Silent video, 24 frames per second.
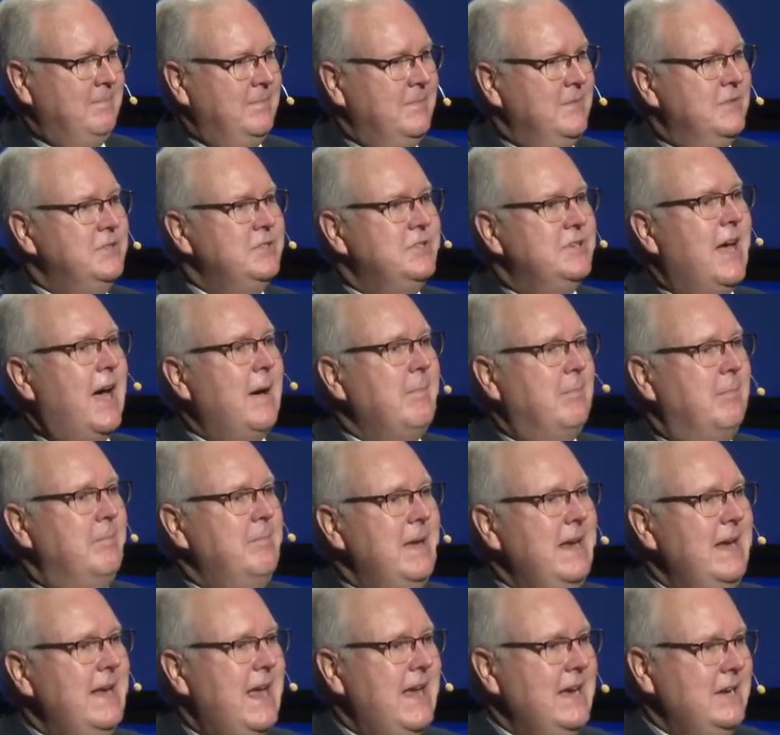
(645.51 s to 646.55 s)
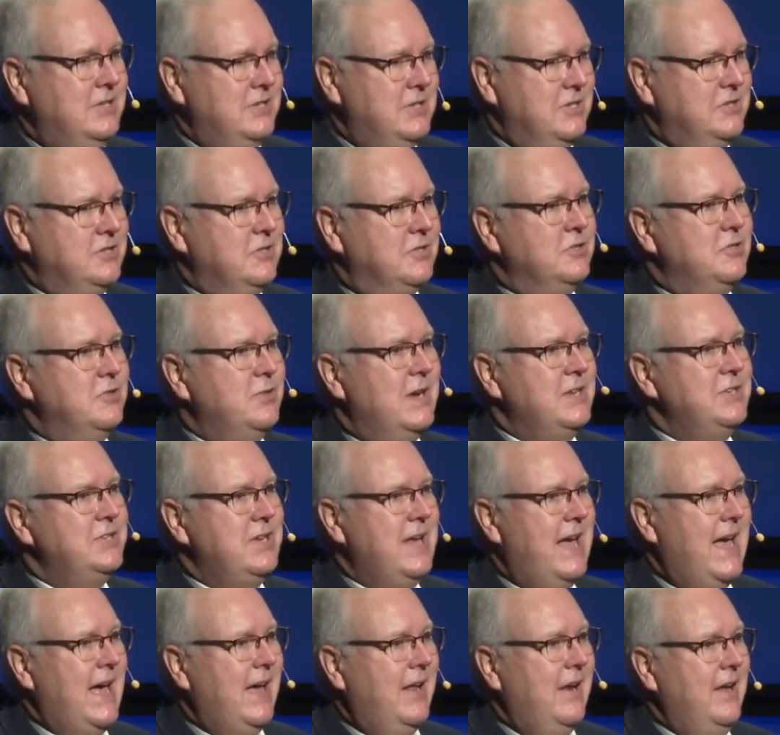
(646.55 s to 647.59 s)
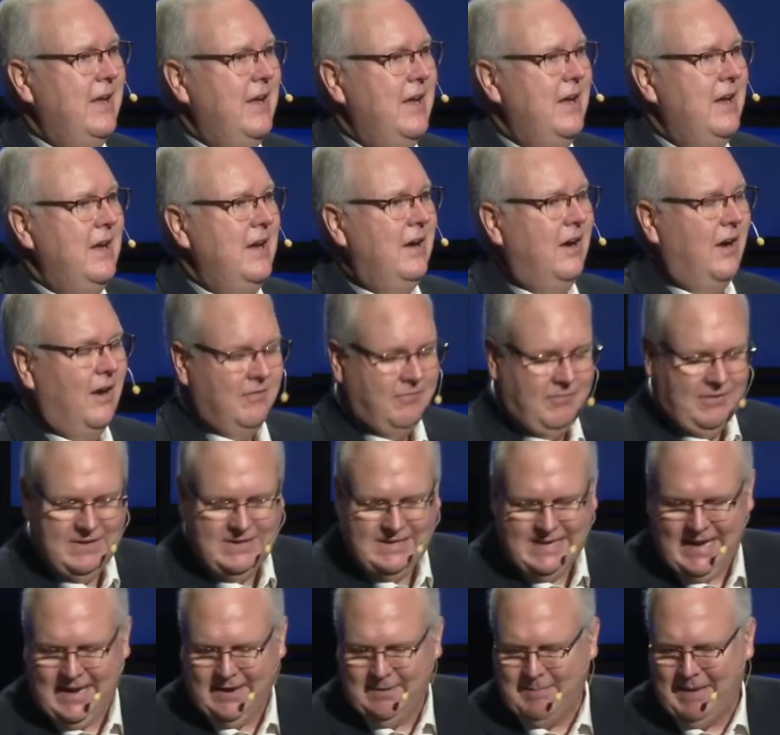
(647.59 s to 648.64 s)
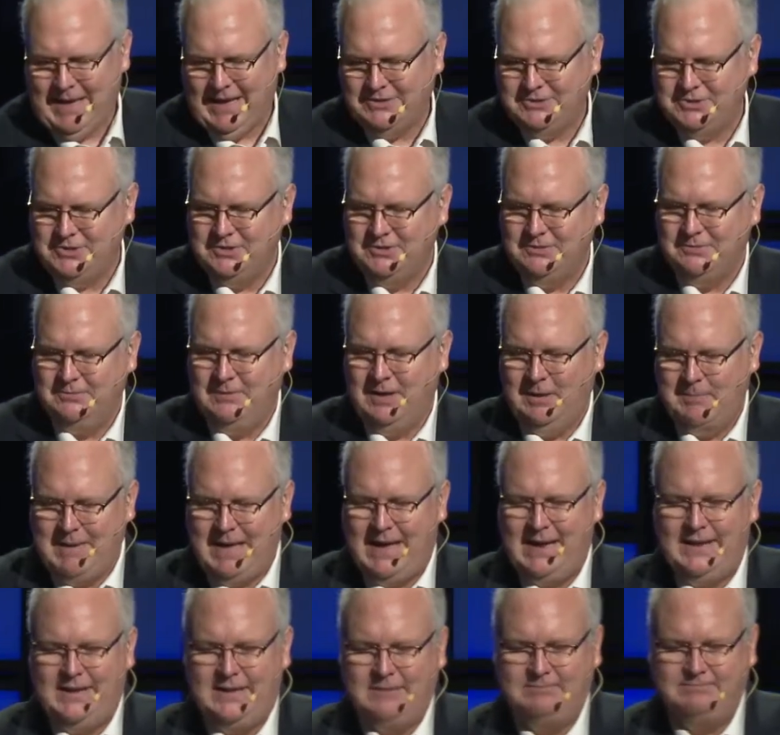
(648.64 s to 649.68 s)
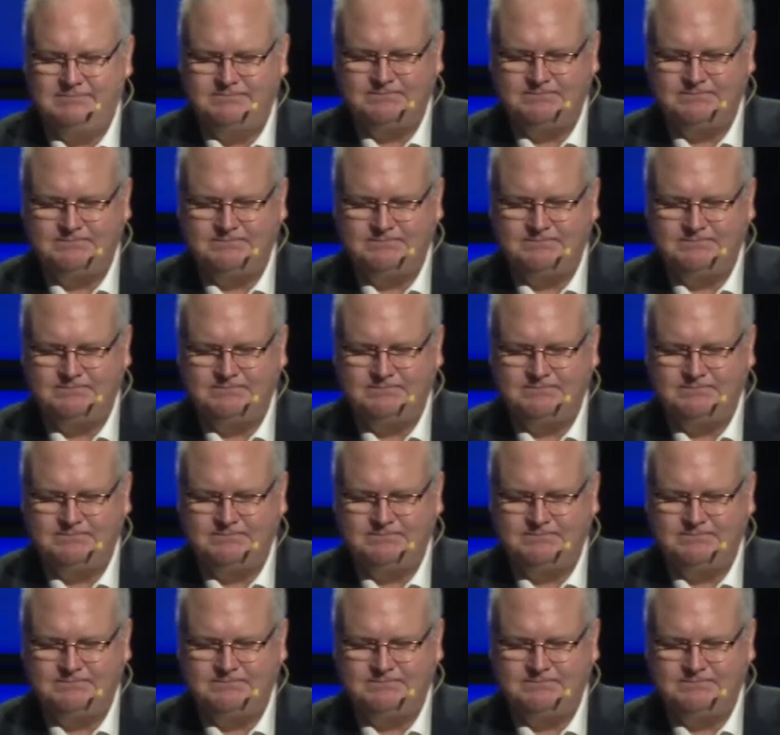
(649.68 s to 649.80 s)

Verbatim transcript: Stop being anxious or stressed out or freaked out about you, about it.